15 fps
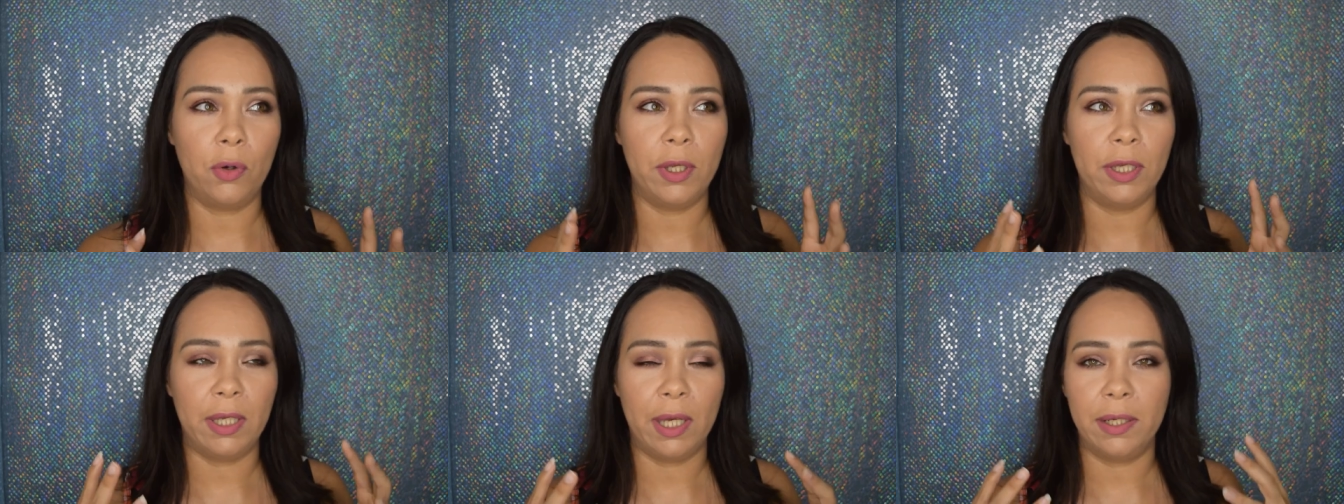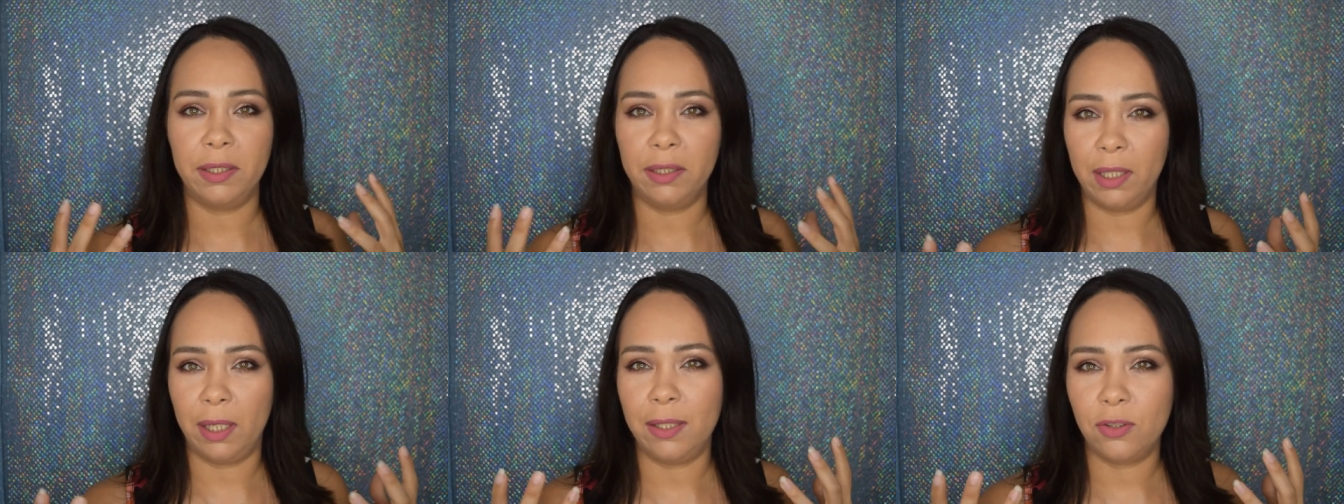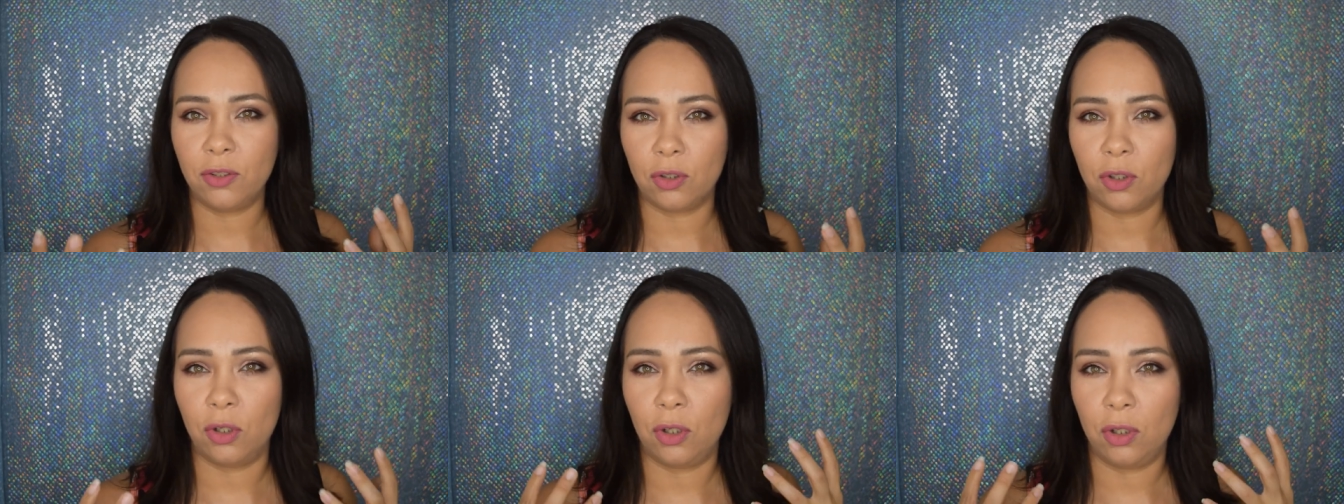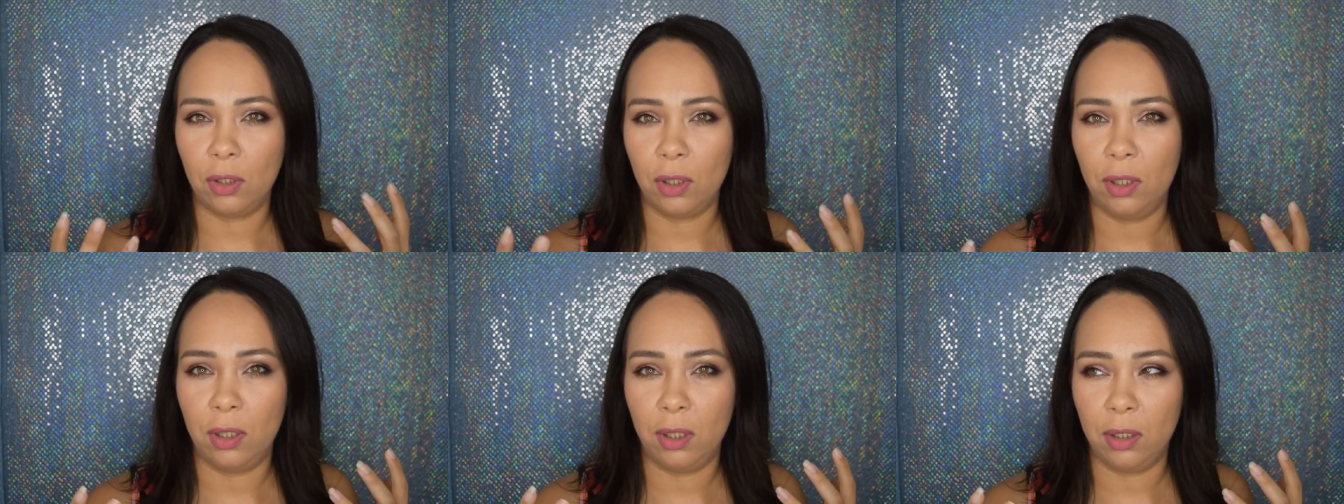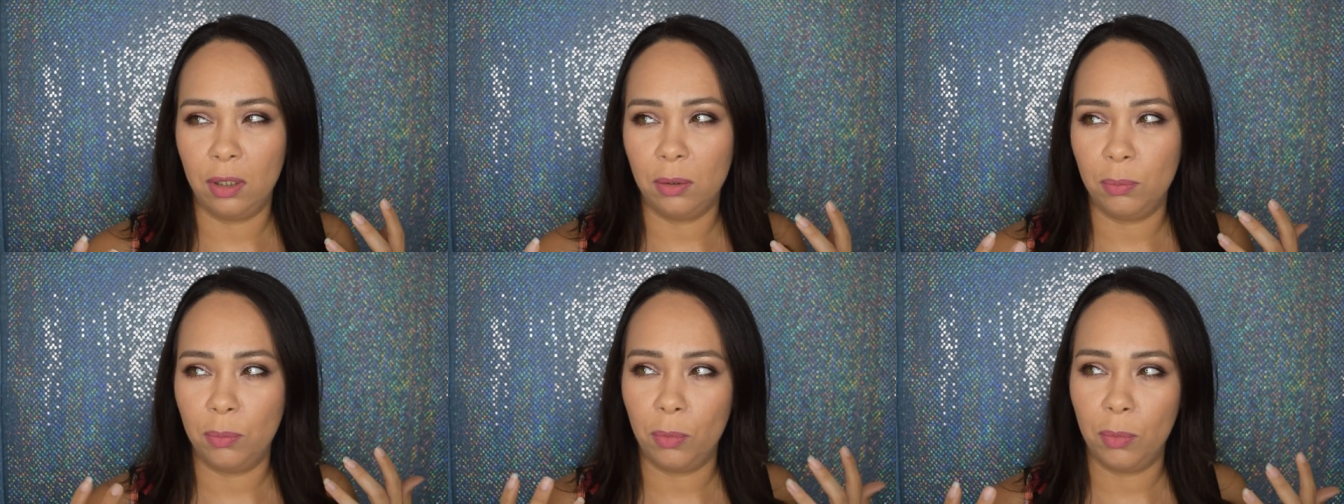It got a nicer, uh,
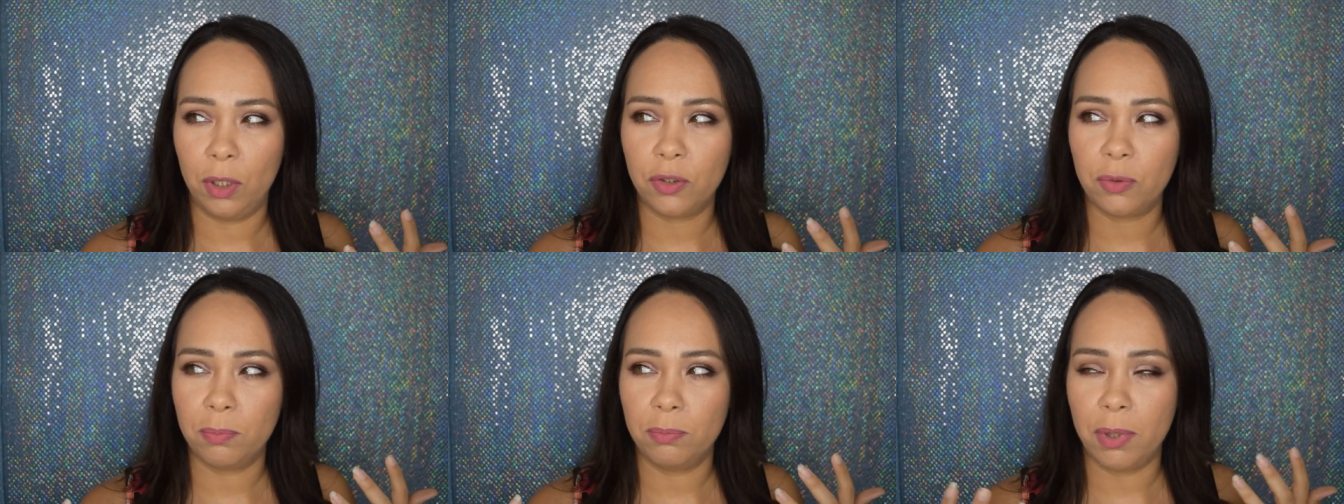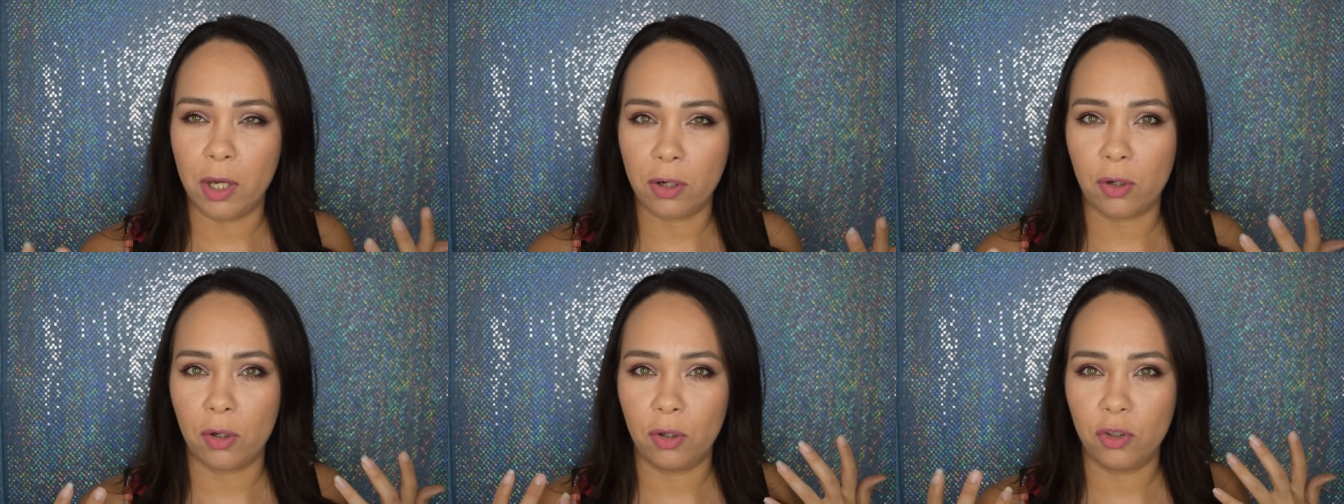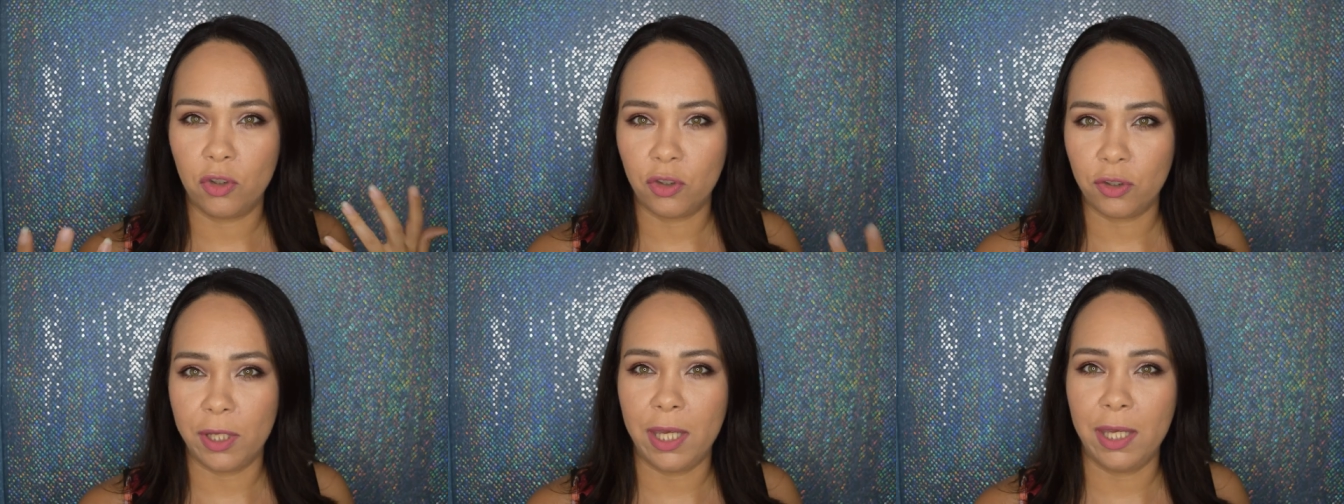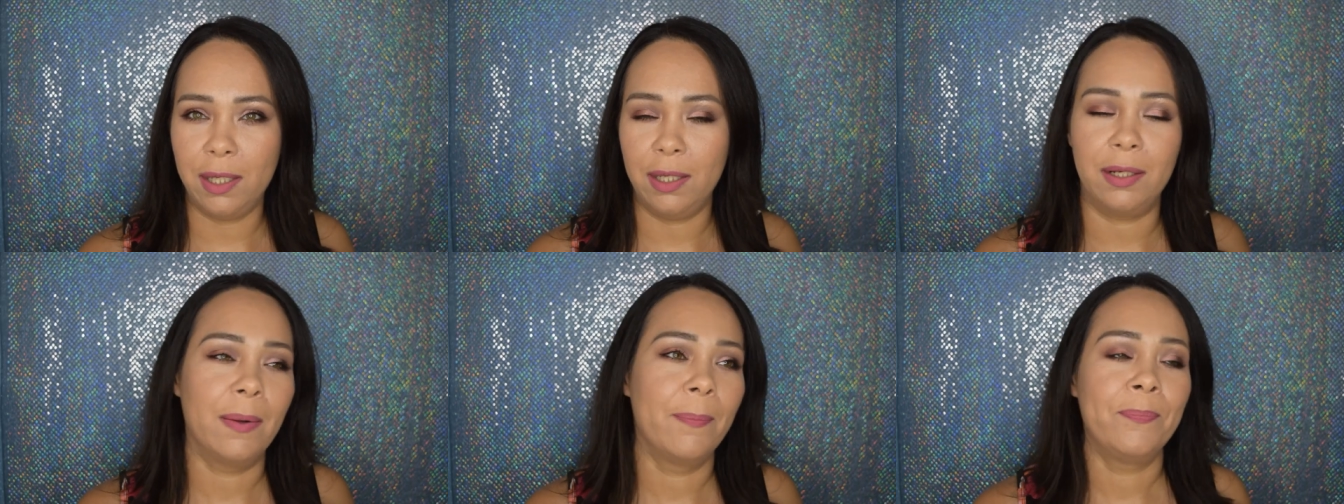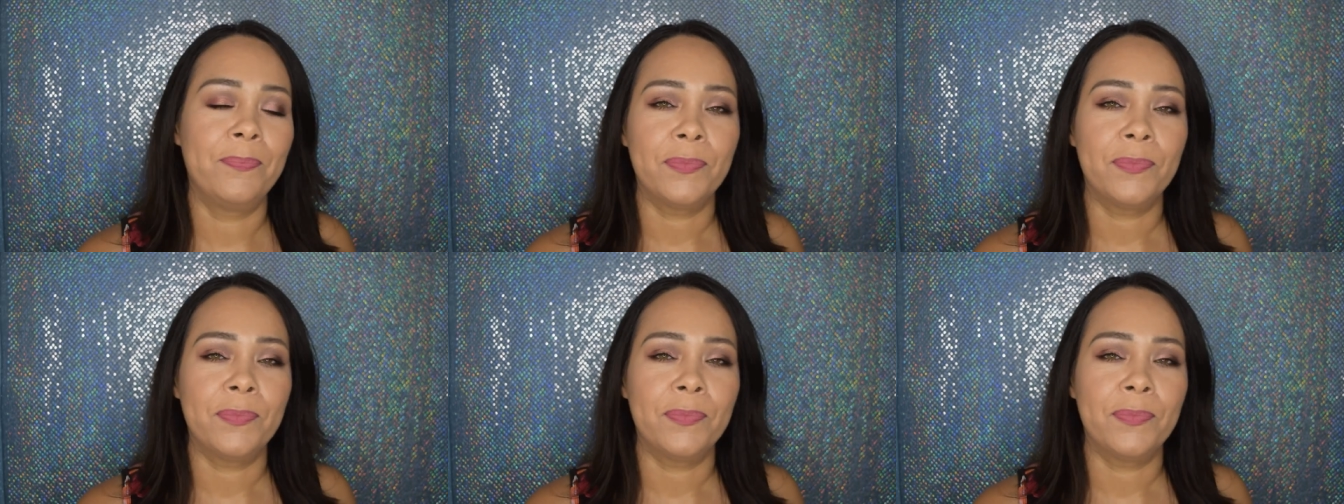much better shade.